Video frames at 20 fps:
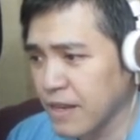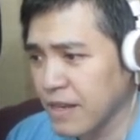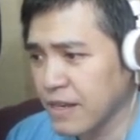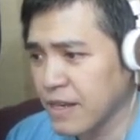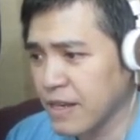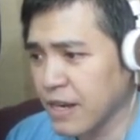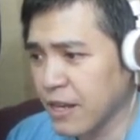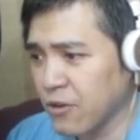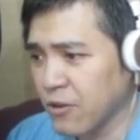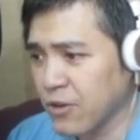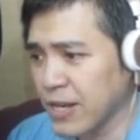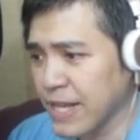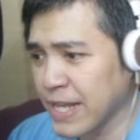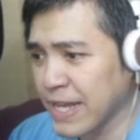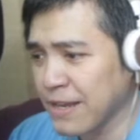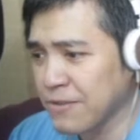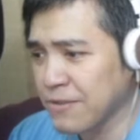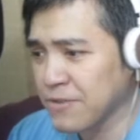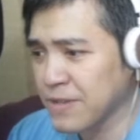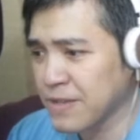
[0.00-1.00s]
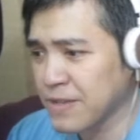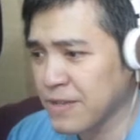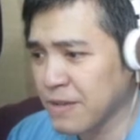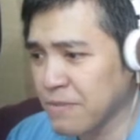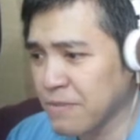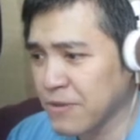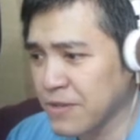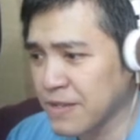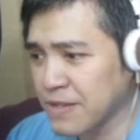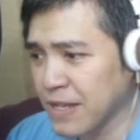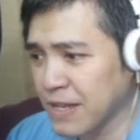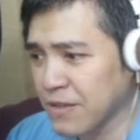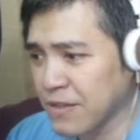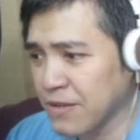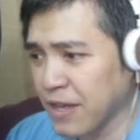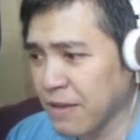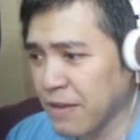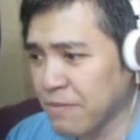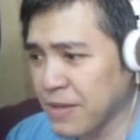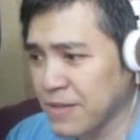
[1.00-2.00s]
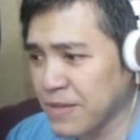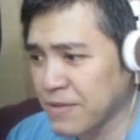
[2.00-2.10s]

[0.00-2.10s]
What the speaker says: The local ecosystem looks like they have been